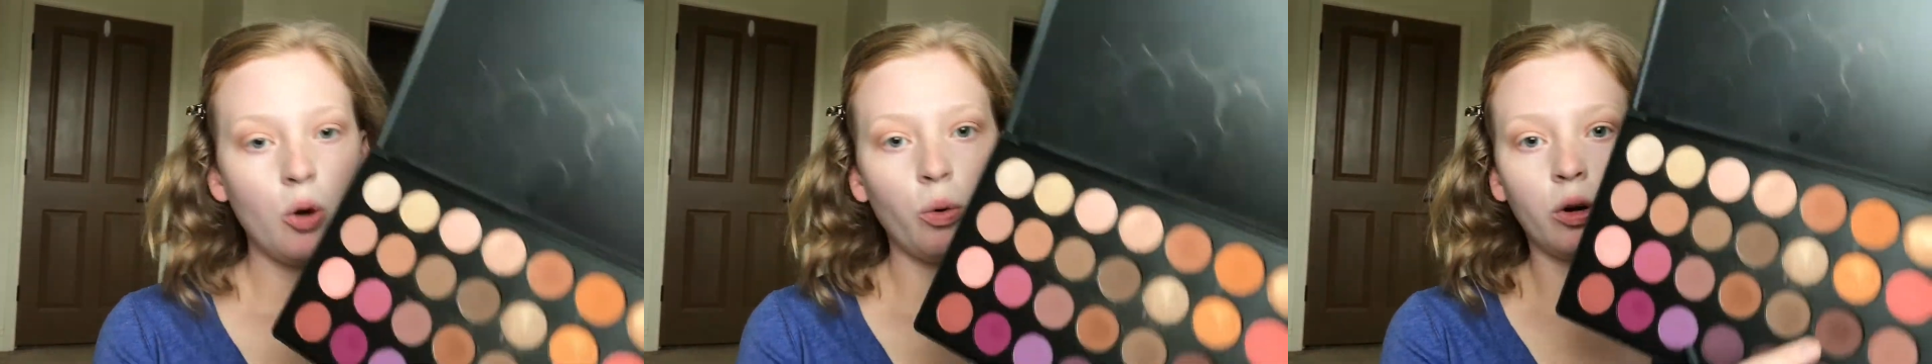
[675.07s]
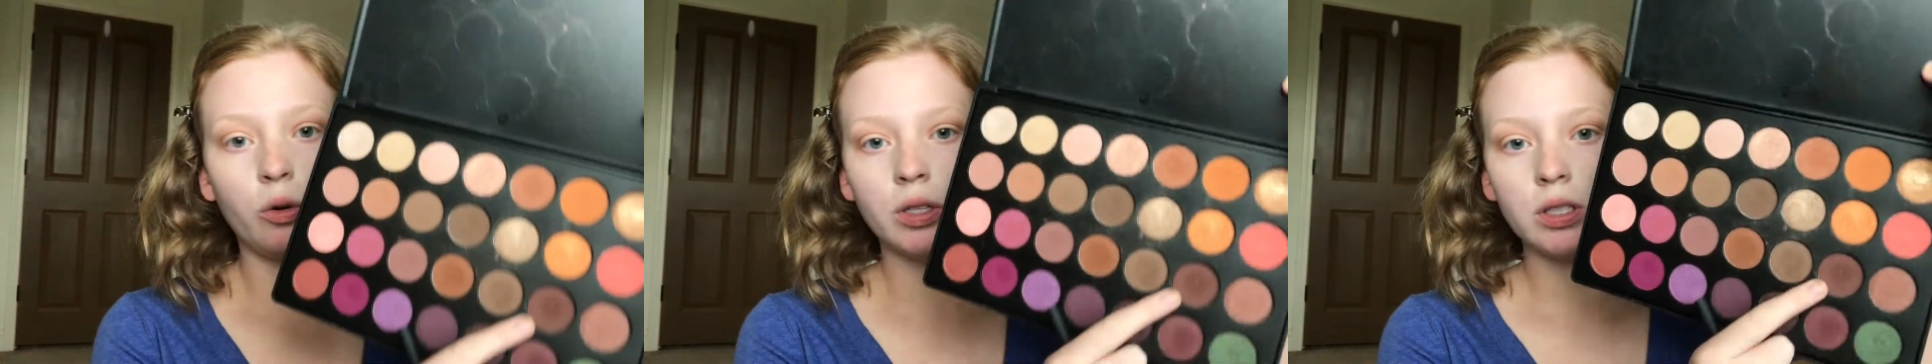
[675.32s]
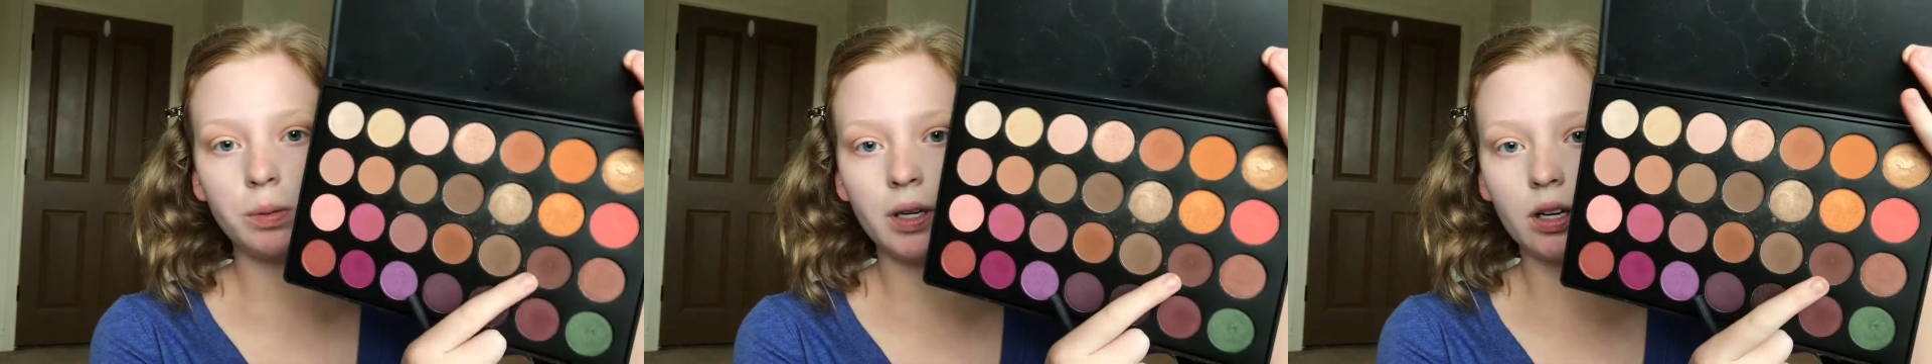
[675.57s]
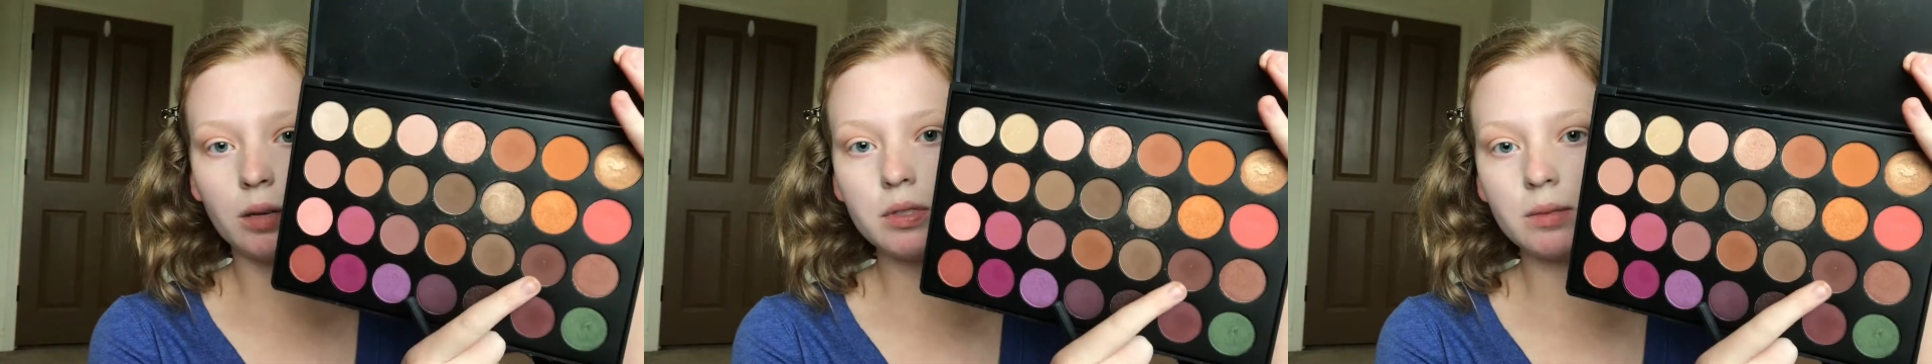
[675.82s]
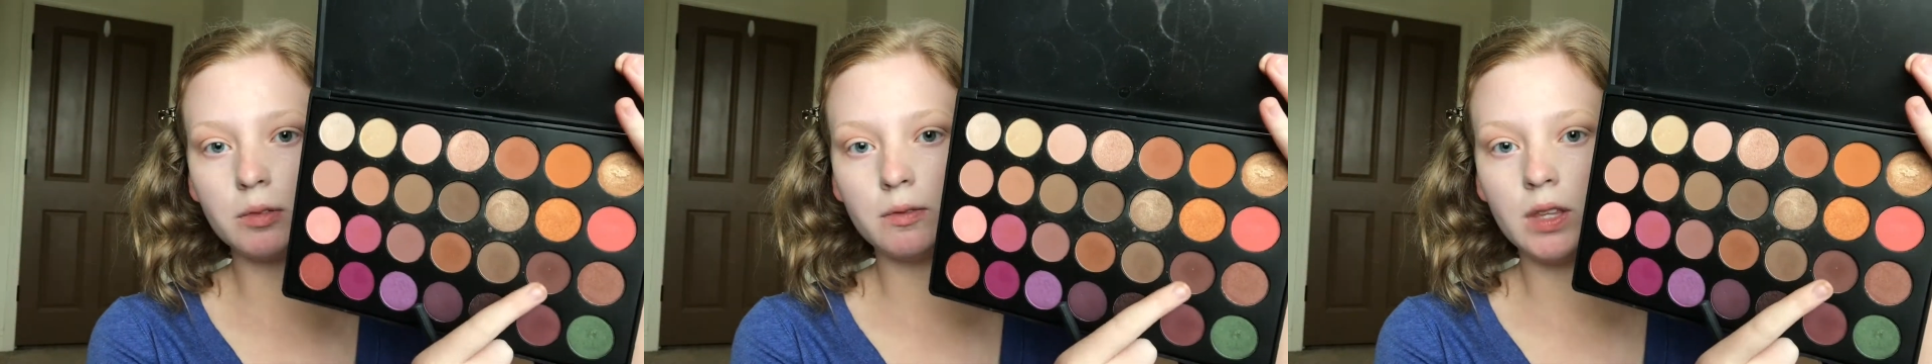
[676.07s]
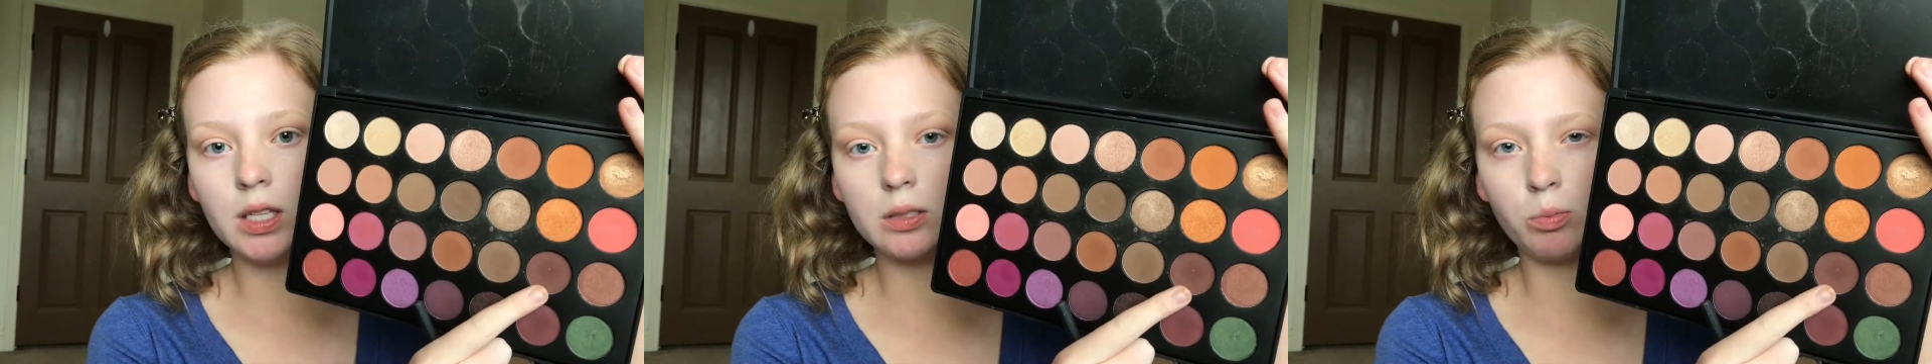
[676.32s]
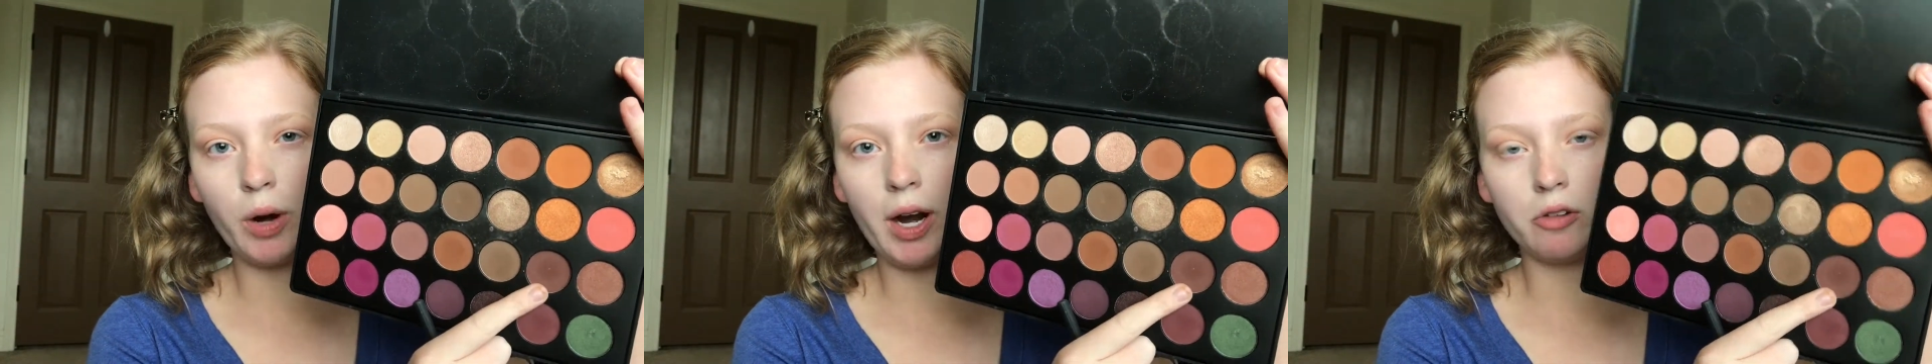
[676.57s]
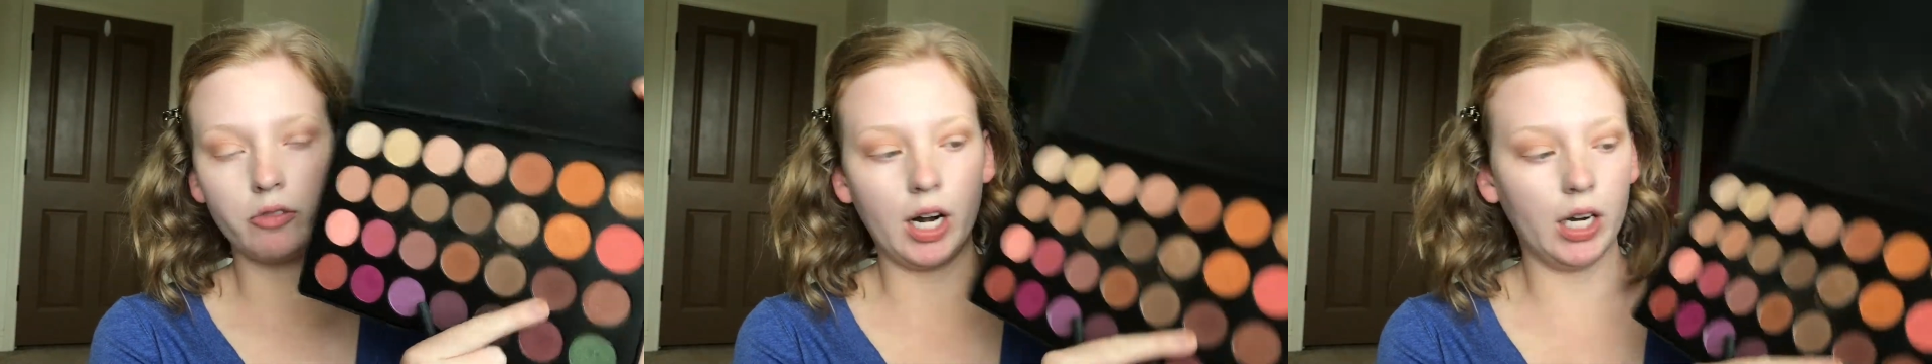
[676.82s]
we're going to pick up some of this
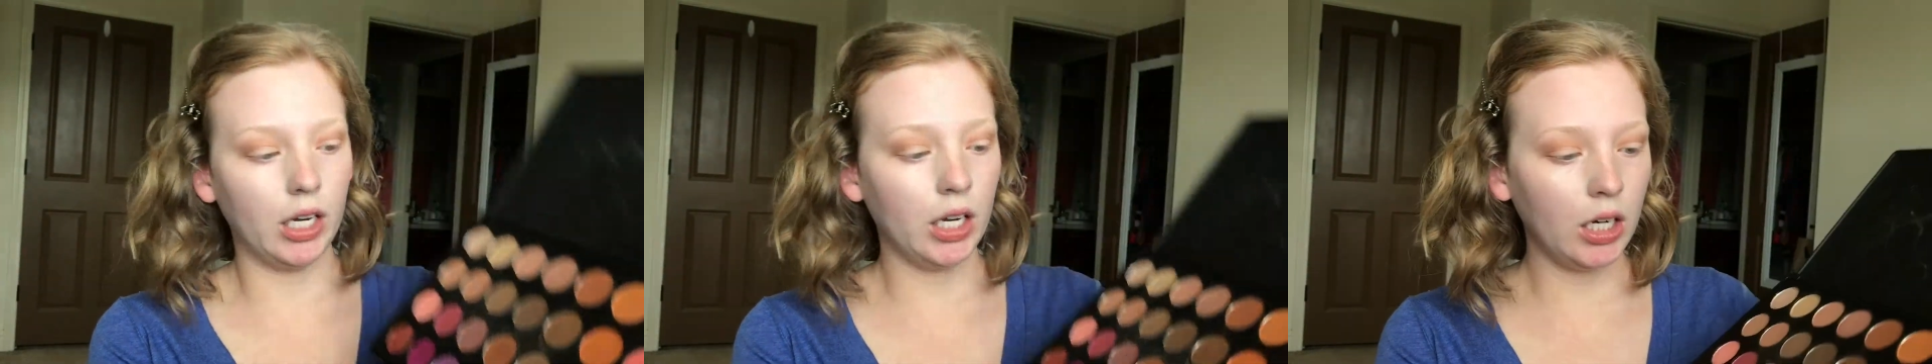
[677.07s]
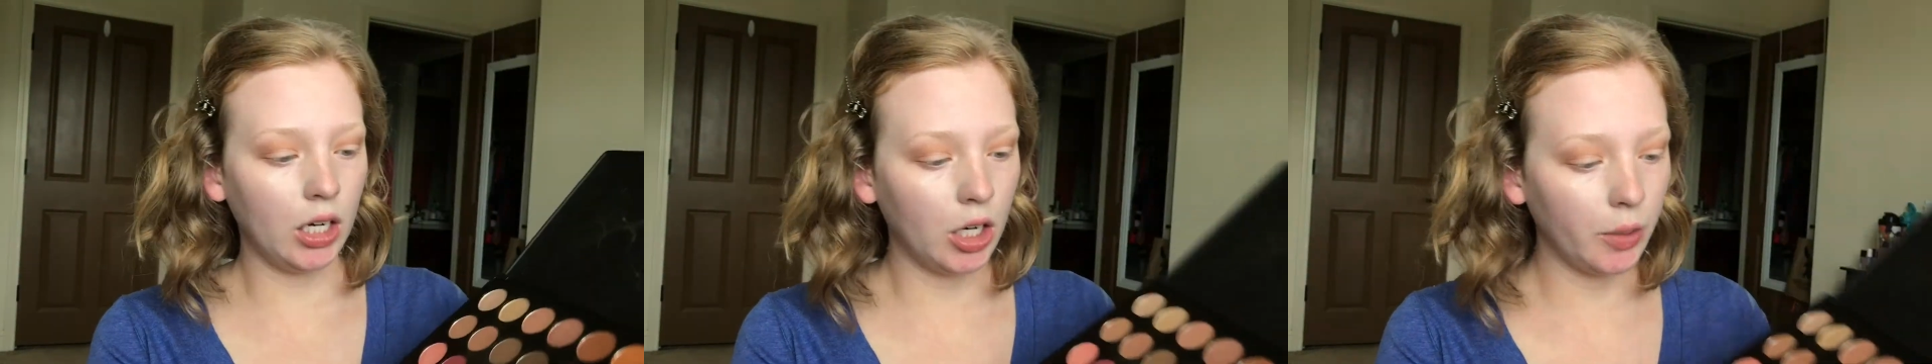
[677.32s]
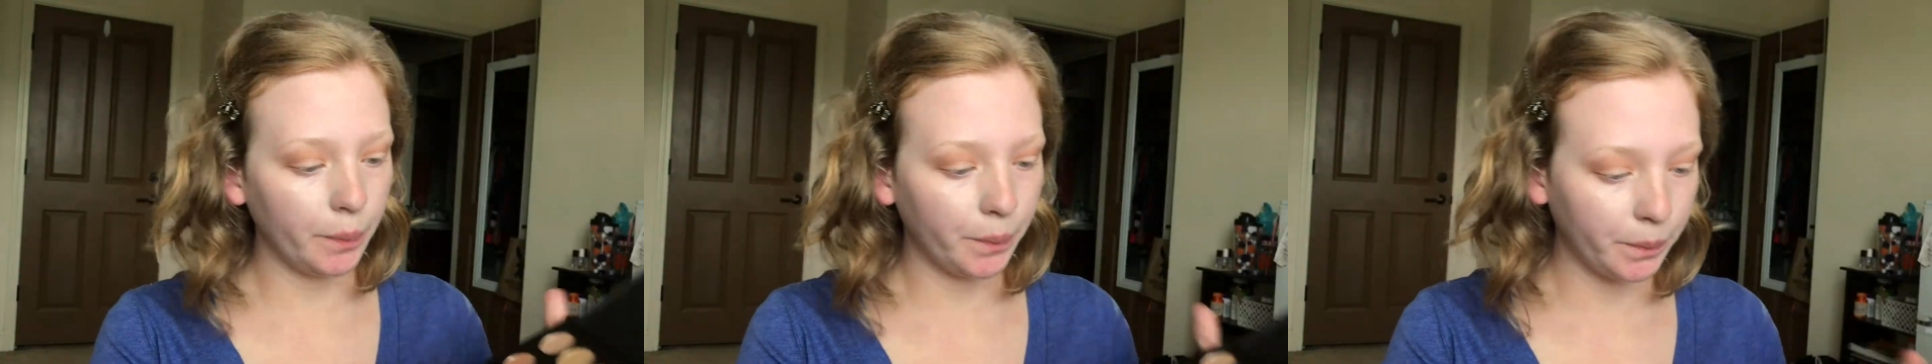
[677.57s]
brown right here,